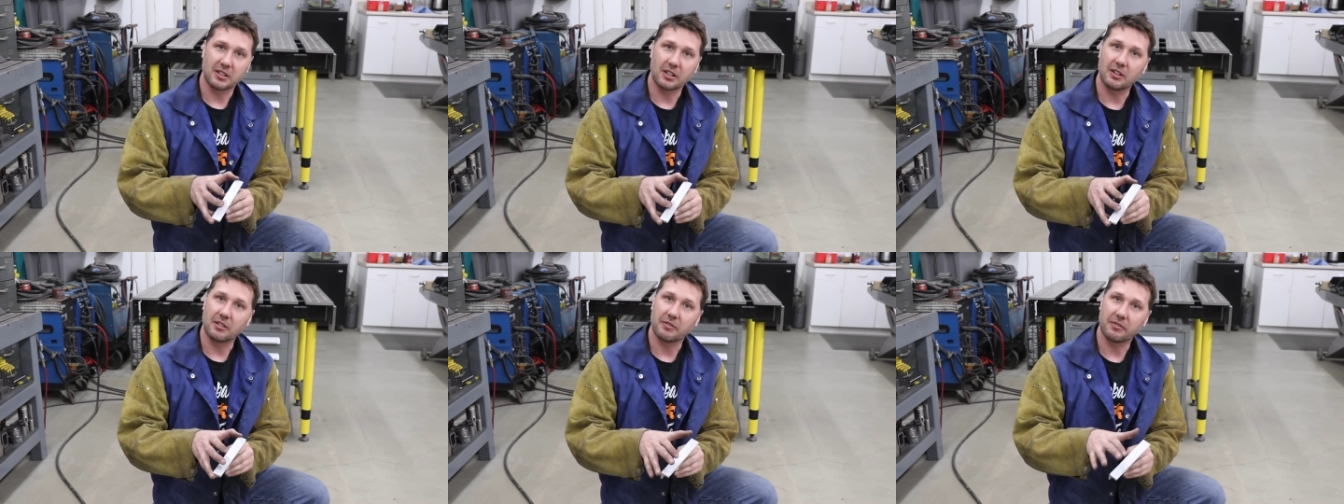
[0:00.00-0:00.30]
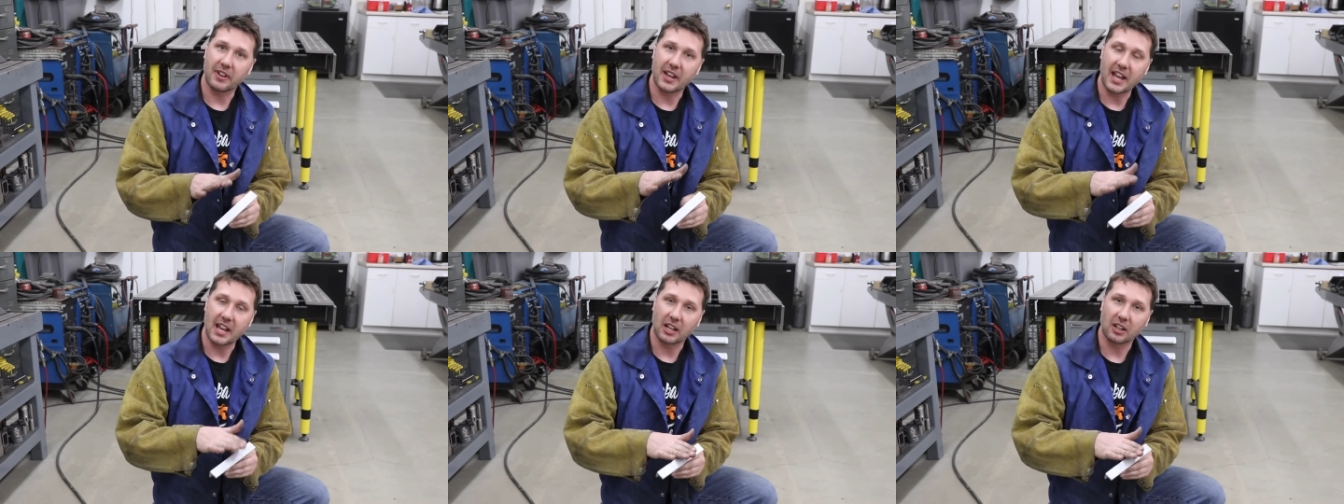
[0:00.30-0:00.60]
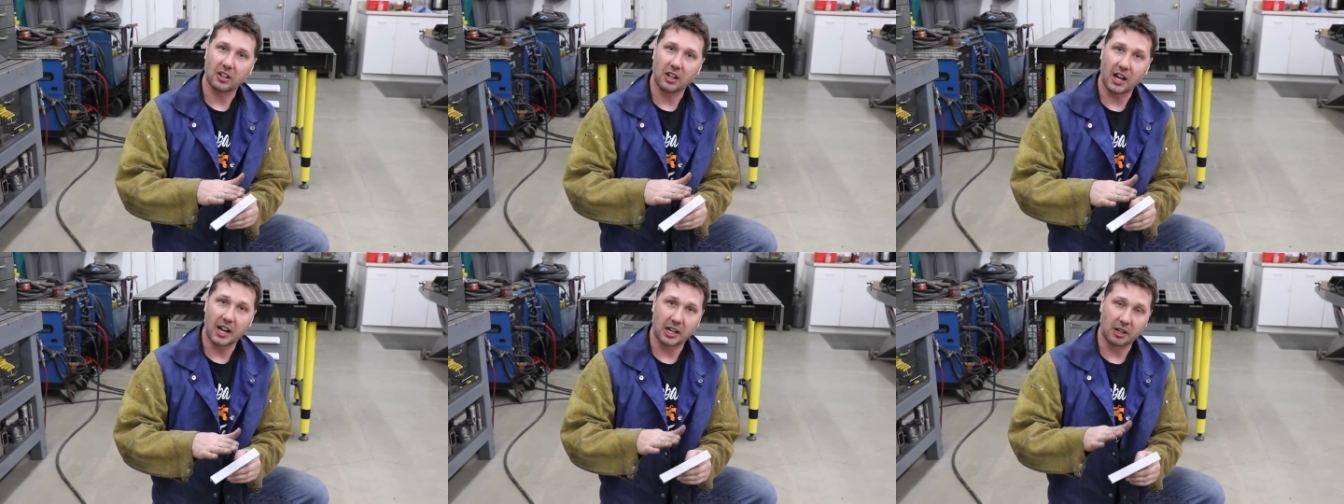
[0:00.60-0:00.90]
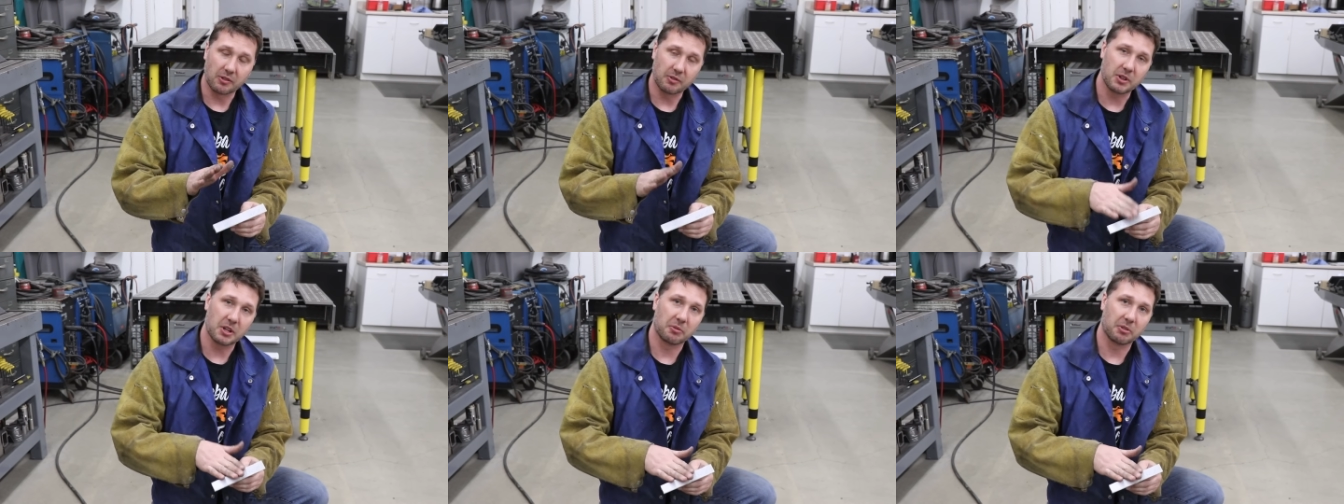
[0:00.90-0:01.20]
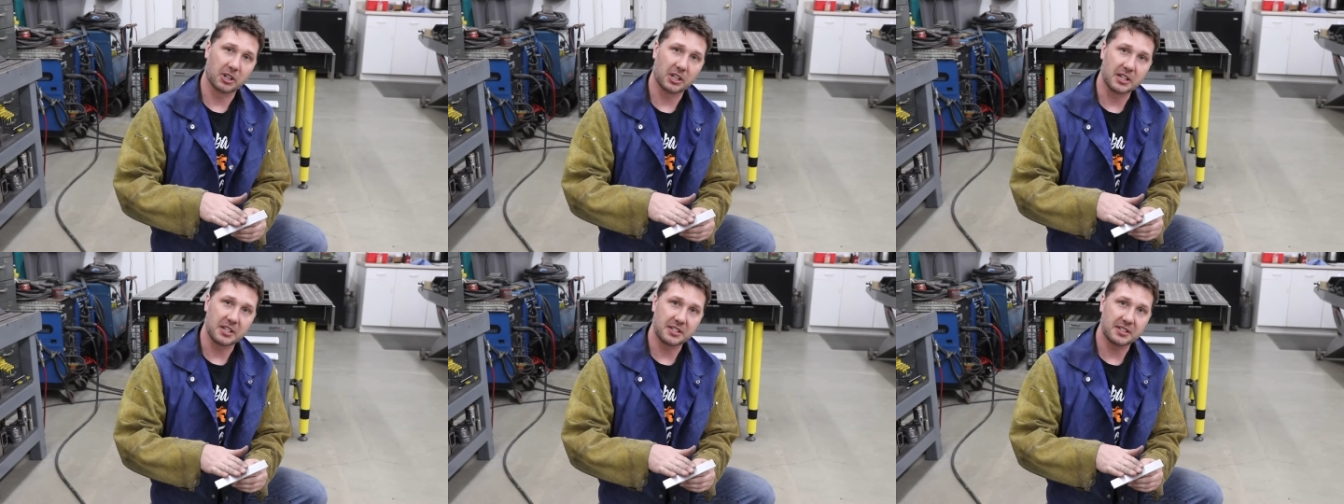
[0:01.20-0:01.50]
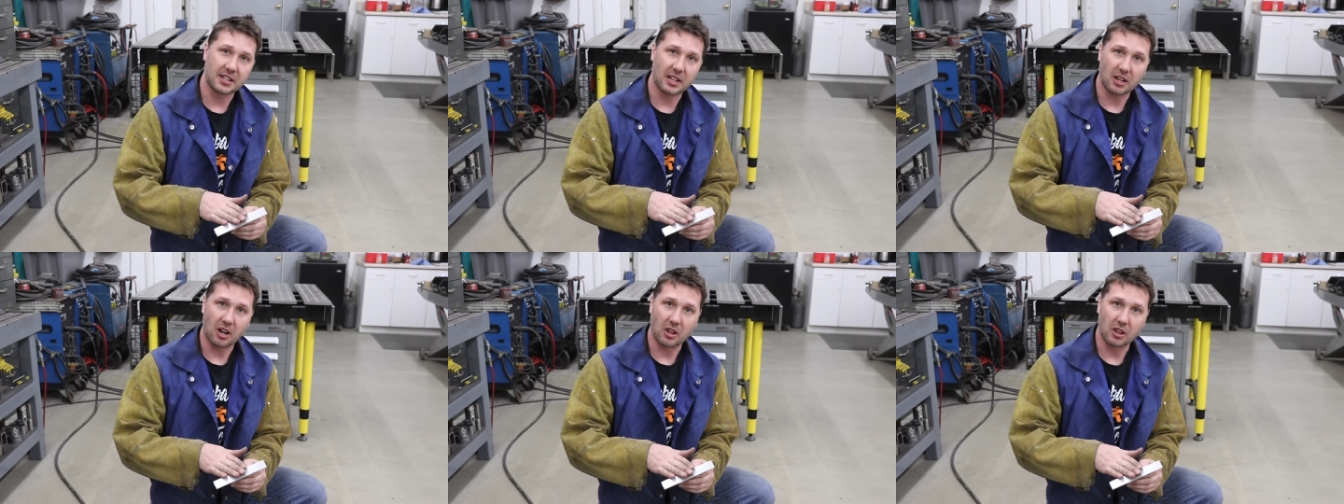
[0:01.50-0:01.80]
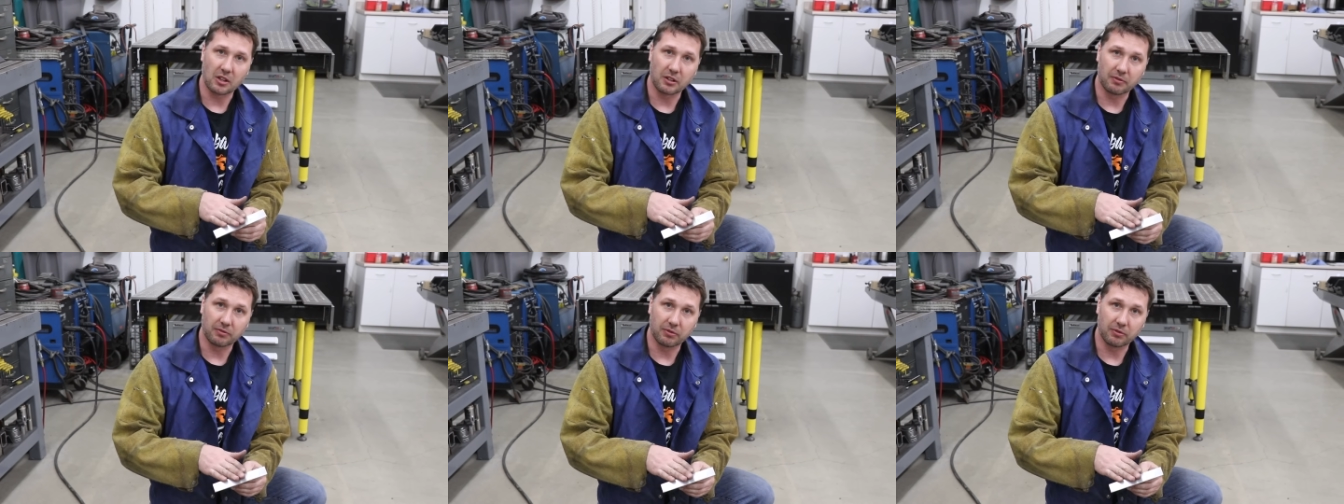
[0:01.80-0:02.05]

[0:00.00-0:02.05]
of angle iron that we're going to set on the